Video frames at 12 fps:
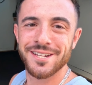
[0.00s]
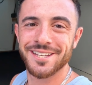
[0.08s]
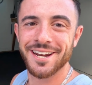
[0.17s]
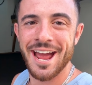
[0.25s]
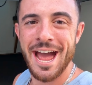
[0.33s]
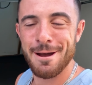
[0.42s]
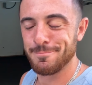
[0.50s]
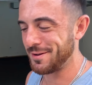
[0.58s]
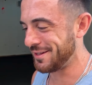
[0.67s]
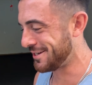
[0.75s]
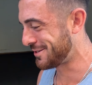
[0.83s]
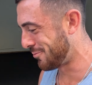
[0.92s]
is gonna
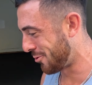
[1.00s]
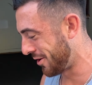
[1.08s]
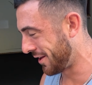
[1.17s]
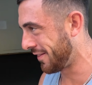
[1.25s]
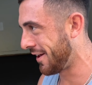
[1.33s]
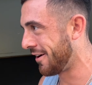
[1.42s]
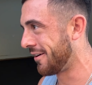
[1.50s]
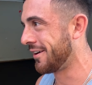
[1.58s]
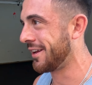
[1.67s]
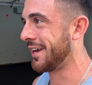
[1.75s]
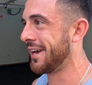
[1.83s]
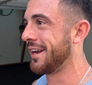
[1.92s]
happen this morning? They are
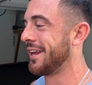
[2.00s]
gonna get